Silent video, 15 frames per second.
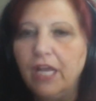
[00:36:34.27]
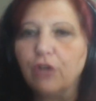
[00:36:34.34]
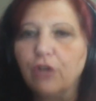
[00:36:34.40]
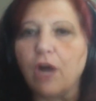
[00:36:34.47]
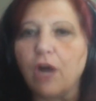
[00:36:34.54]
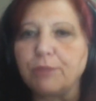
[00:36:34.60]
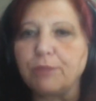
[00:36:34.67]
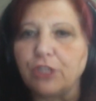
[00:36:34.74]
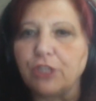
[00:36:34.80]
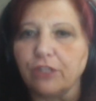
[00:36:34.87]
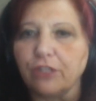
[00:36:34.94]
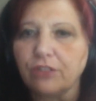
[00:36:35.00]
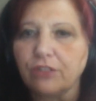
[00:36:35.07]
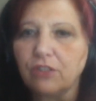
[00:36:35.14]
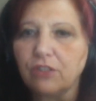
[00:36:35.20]
Crop
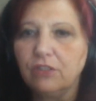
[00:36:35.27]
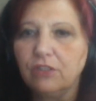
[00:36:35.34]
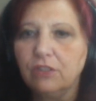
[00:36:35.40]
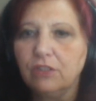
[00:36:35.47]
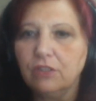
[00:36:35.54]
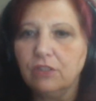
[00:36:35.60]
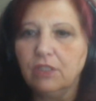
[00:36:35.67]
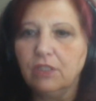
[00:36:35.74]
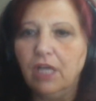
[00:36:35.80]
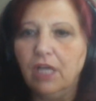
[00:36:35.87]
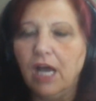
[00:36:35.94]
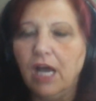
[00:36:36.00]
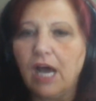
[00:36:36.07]
circles. Ah.